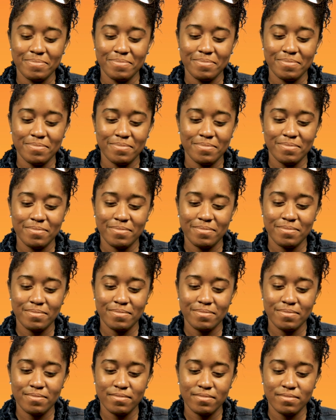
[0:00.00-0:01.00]

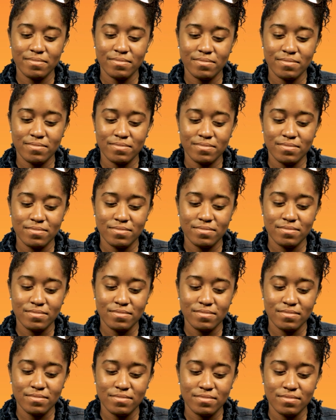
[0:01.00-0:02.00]

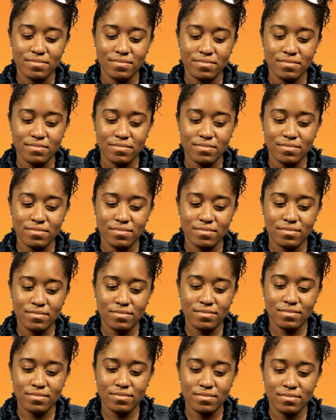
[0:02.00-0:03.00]

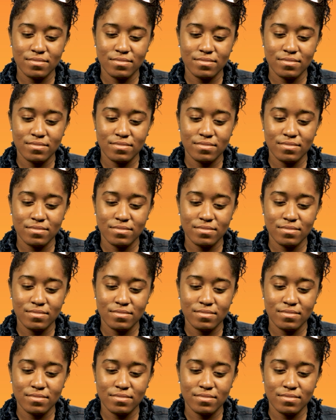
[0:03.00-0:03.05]
No words are spoken by the person on screen.